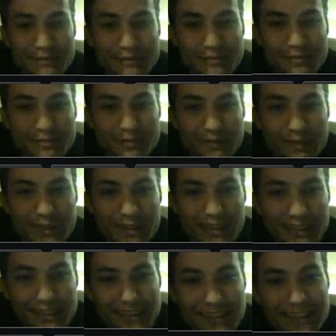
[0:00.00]

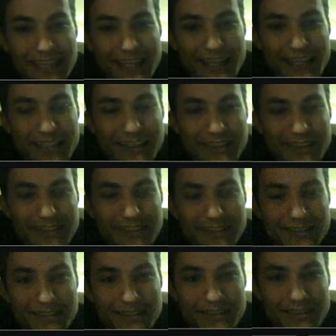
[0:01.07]
Mm-hmm. like
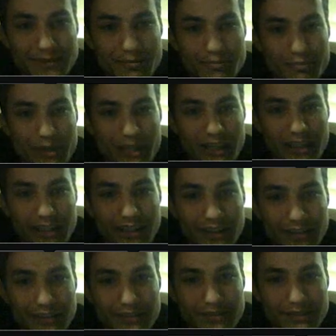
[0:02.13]
me.
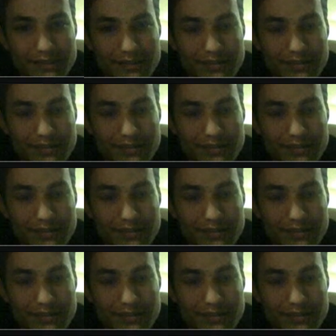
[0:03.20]
Side boob.